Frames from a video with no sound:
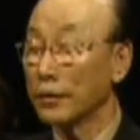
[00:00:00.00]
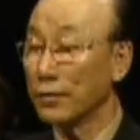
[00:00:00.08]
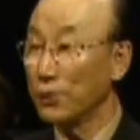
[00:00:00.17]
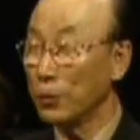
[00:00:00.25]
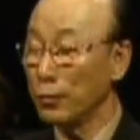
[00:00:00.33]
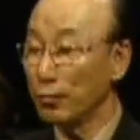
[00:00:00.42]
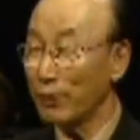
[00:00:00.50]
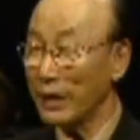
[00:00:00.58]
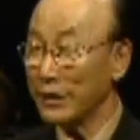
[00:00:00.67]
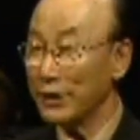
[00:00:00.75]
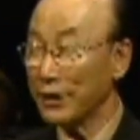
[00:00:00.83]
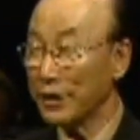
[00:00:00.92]
You
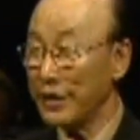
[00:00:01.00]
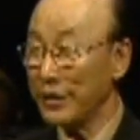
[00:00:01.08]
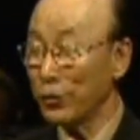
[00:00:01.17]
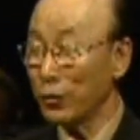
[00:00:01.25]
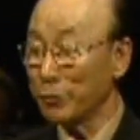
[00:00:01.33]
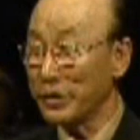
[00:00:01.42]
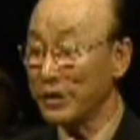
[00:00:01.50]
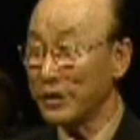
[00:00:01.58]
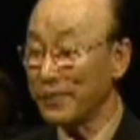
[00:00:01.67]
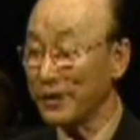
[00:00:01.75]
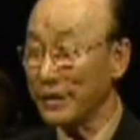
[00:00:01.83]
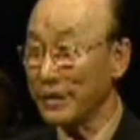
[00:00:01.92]
must think of
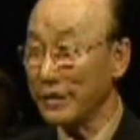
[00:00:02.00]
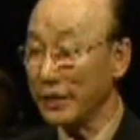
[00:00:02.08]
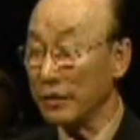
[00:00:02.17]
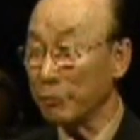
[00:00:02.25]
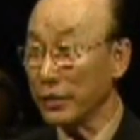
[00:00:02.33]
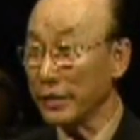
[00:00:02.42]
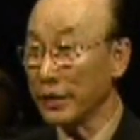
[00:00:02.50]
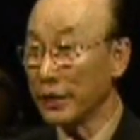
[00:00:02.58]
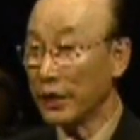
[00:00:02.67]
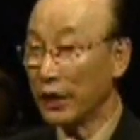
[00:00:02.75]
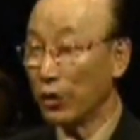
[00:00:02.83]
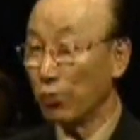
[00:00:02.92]
this very deeply.
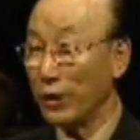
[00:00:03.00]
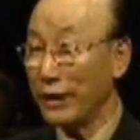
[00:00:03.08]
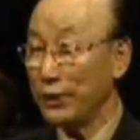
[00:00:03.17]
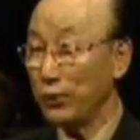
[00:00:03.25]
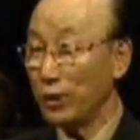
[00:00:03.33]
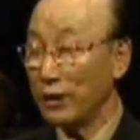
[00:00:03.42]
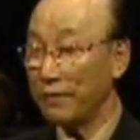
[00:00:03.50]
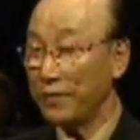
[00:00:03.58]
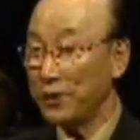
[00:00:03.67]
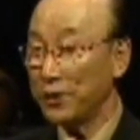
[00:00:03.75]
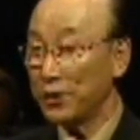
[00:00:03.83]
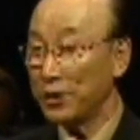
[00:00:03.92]
When you have
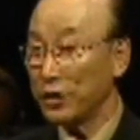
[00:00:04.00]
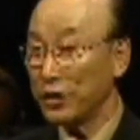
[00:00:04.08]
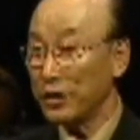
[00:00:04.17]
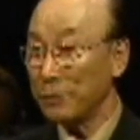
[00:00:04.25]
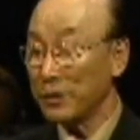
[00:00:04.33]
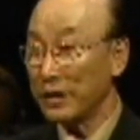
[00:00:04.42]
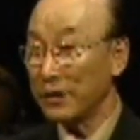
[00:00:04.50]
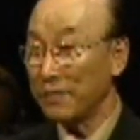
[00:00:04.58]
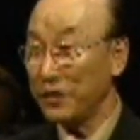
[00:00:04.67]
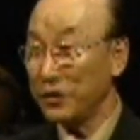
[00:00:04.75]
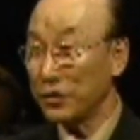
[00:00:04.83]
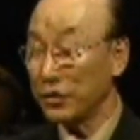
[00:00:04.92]
visions and dreams, that
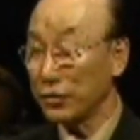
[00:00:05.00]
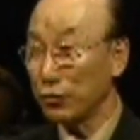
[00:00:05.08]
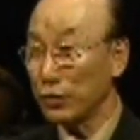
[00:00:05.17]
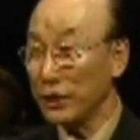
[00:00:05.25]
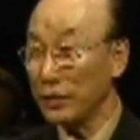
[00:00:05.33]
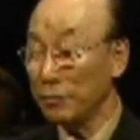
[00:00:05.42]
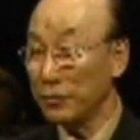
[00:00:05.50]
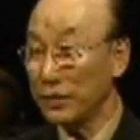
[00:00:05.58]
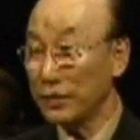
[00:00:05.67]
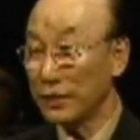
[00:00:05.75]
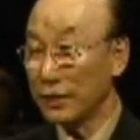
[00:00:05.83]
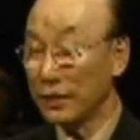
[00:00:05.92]
visions and
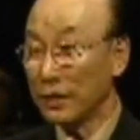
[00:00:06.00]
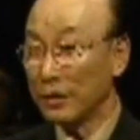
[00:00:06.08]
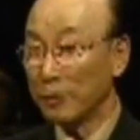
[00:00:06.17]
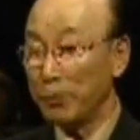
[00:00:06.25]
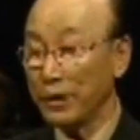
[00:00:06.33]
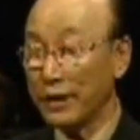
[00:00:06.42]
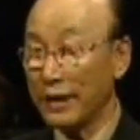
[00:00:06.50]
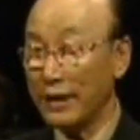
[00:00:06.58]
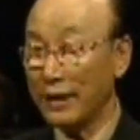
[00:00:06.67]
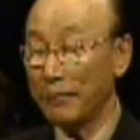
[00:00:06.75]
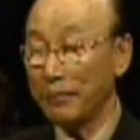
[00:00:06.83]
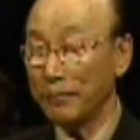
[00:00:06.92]
dreams
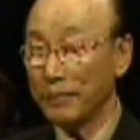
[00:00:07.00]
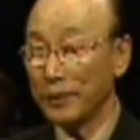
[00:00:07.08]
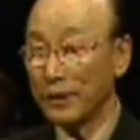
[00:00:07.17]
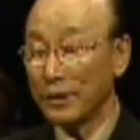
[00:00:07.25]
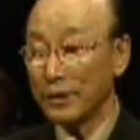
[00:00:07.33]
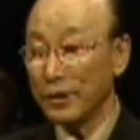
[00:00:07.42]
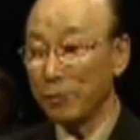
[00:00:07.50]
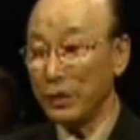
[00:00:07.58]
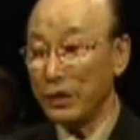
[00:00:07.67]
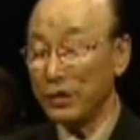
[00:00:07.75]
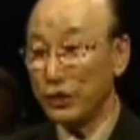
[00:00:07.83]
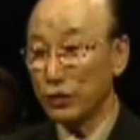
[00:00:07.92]
become the
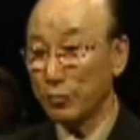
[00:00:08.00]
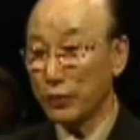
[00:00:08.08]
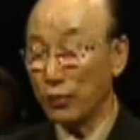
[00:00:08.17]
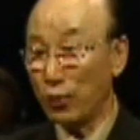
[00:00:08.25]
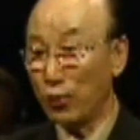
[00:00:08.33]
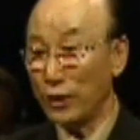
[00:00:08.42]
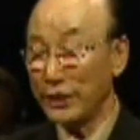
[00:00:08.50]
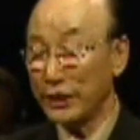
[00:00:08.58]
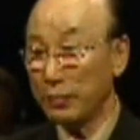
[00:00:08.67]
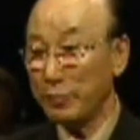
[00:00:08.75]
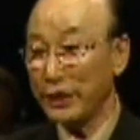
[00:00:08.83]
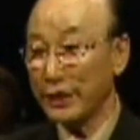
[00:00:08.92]
means of the Holy
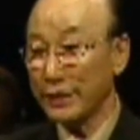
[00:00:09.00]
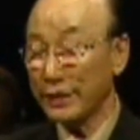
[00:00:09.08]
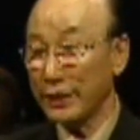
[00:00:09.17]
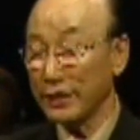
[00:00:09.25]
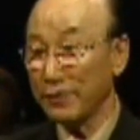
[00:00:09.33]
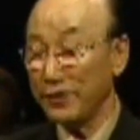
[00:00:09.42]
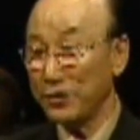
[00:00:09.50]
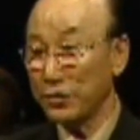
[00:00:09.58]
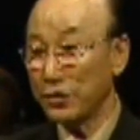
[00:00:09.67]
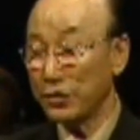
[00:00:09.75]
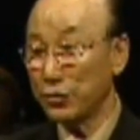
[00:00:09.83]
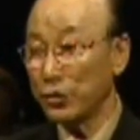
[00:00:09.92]
Spirit, and the
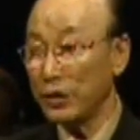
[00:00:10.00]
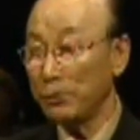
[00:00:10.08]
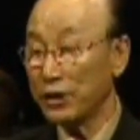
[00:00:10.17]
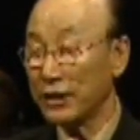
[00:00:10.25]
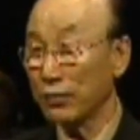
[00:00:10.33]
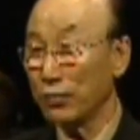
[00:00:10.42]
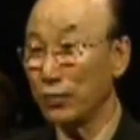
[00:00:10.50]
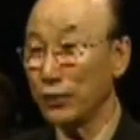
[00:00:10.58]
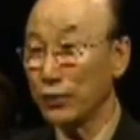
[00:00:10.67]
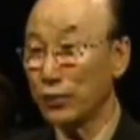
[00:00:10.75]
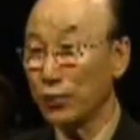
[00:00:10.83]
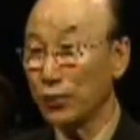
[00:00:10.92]
visions and dreams are
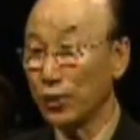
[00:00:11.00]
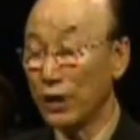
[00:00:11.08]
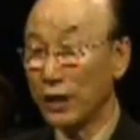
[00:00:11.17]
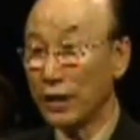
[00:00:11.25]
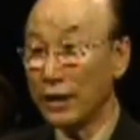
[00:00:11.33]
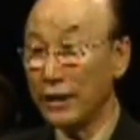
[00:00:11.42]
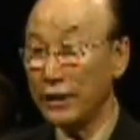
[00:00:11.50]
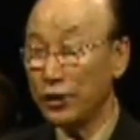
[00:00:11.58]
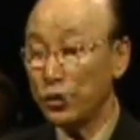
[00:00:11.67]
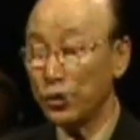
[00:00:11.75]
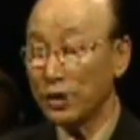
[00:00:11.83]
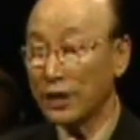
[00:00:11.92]
going to lead
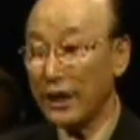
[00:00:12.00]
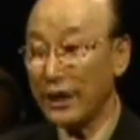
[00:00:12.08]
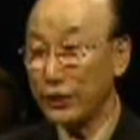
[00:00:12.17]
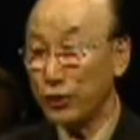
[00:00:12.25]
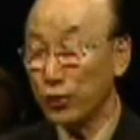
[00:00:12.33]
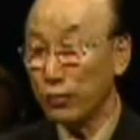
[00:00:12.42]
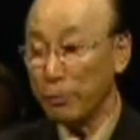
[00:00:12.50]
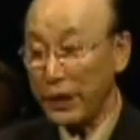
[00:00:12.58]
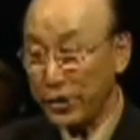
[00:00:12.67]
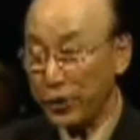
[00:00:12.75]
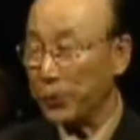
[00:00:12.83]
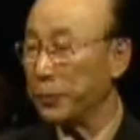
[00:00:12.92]
you, guide you,
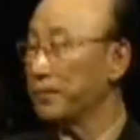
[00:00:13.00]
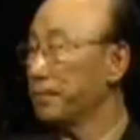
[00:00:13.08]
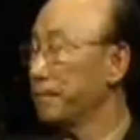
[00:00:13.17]
make you.